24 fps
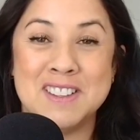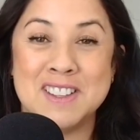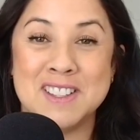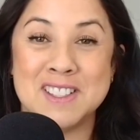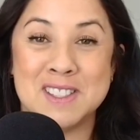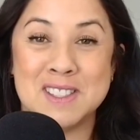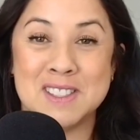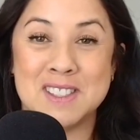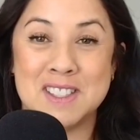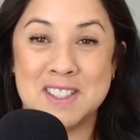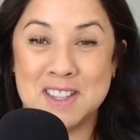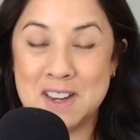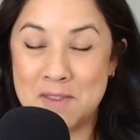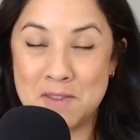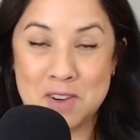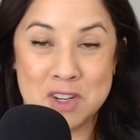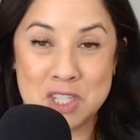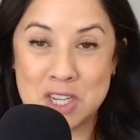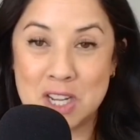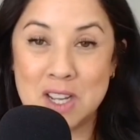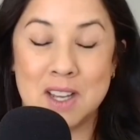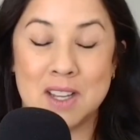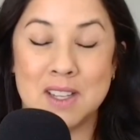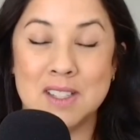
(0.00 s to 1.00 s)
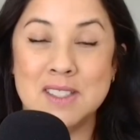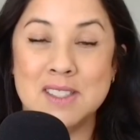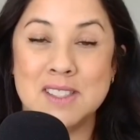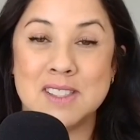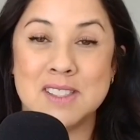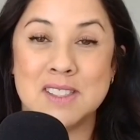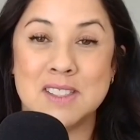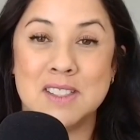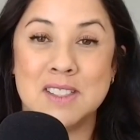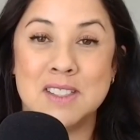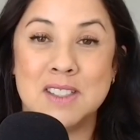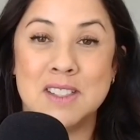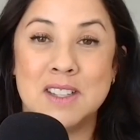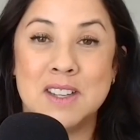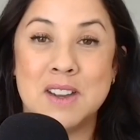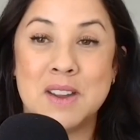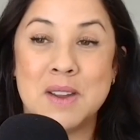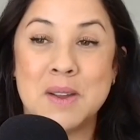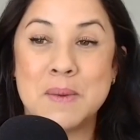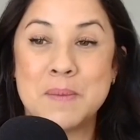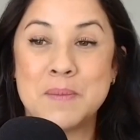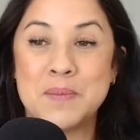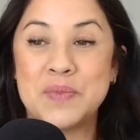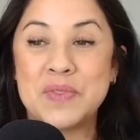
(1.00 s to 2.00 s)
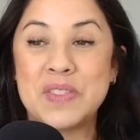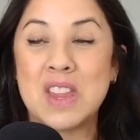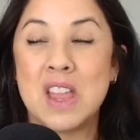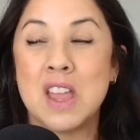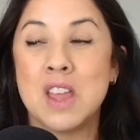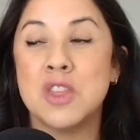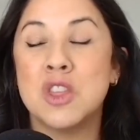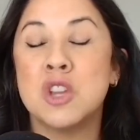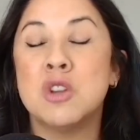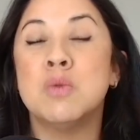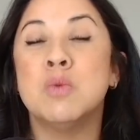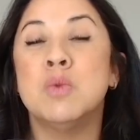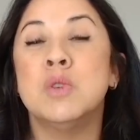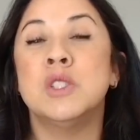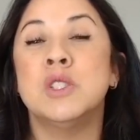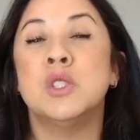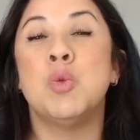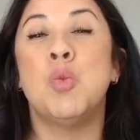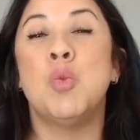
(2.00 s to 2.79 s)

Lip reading: because it never does. There was